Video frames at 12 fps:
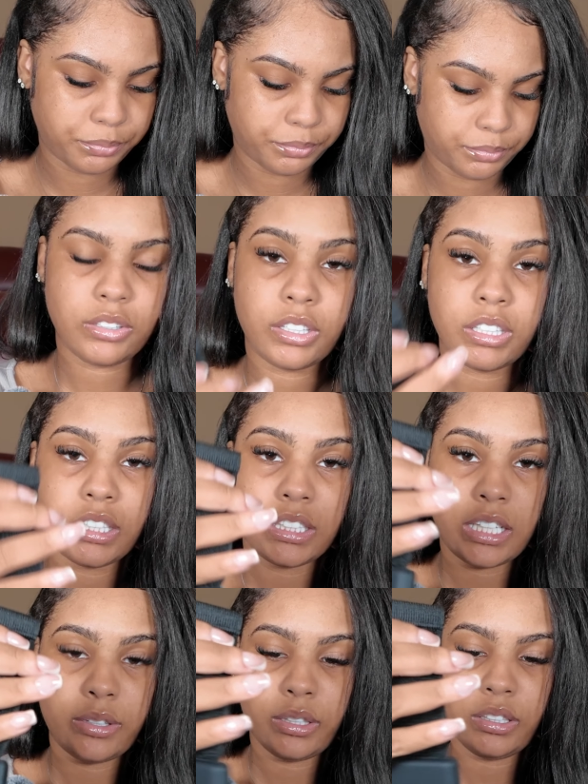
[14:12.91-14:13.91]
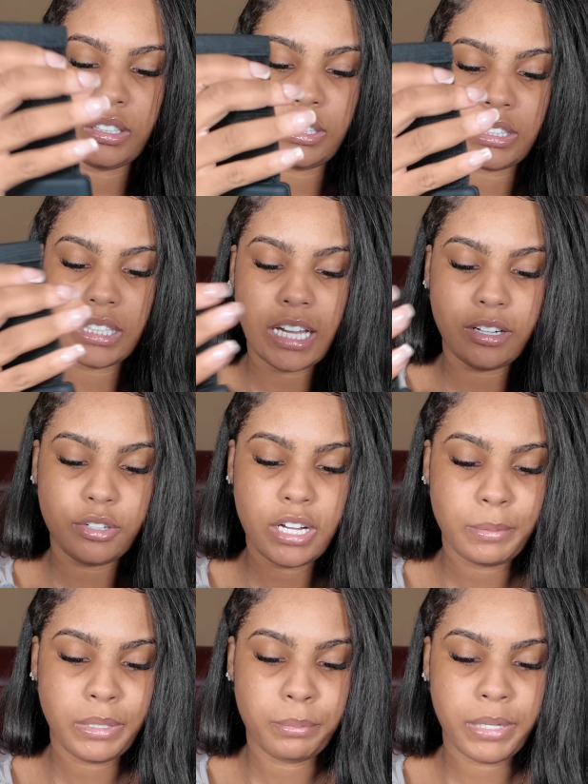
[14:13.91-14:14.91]
So this is how it looks. I don't know how
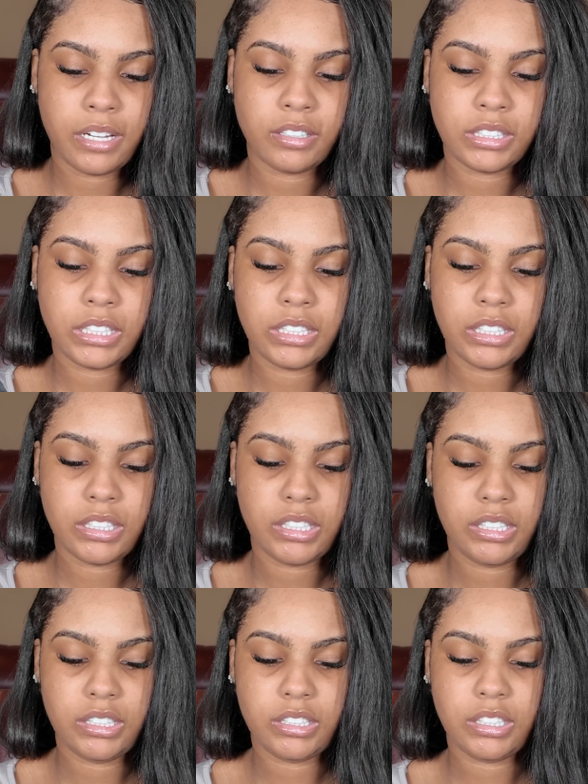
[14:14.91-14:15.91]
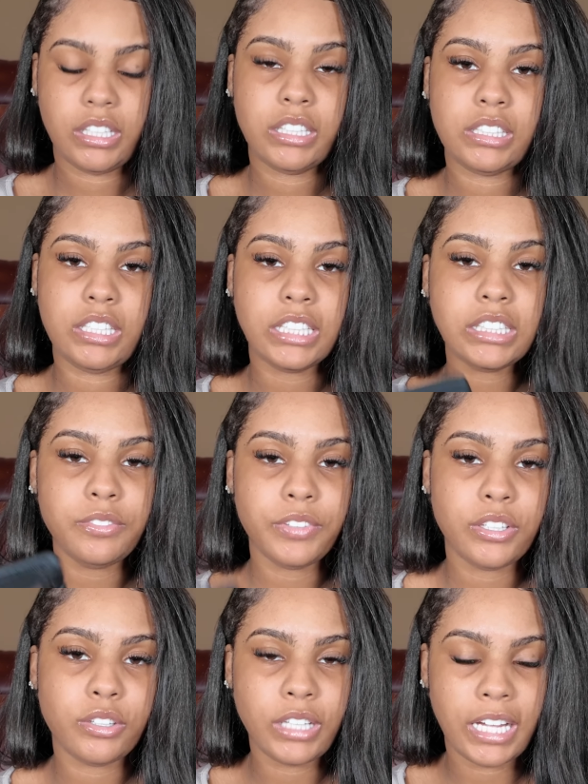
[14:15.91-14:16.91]
many pounds this is. It doesn't
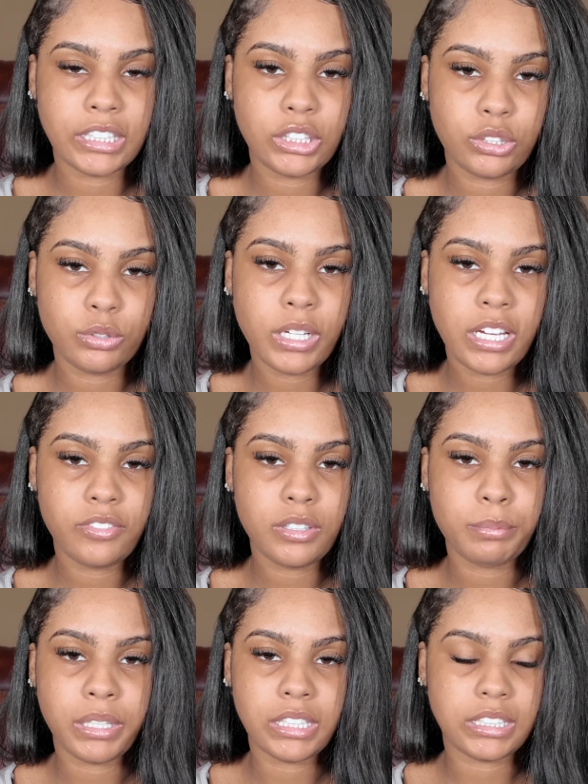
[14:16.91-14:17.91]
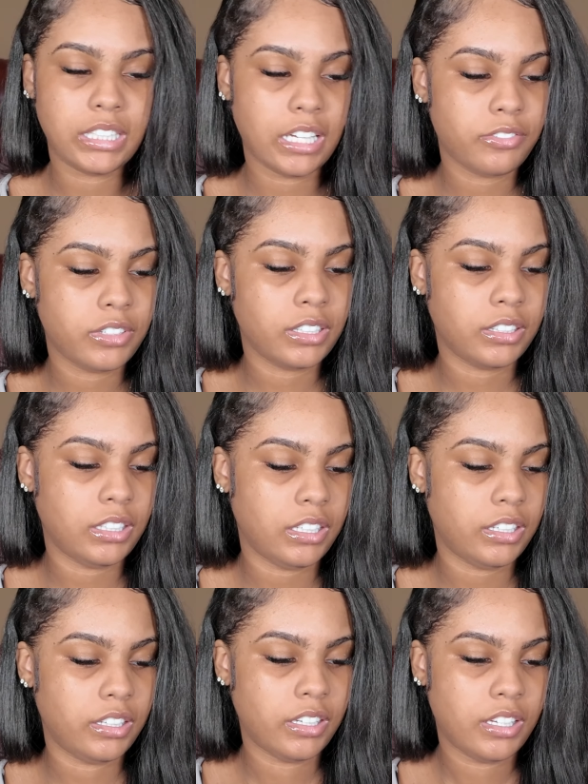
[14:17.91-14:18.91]
feel like too heavy, but it's
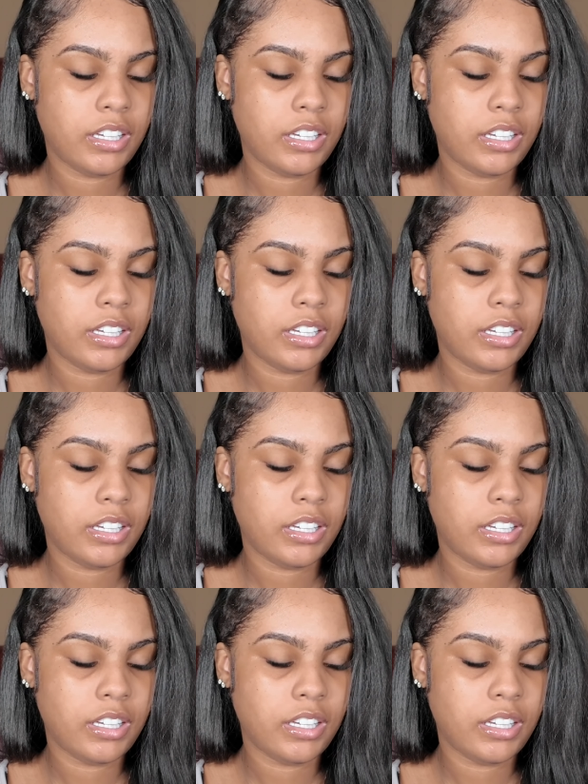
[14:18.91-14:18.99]
definitely...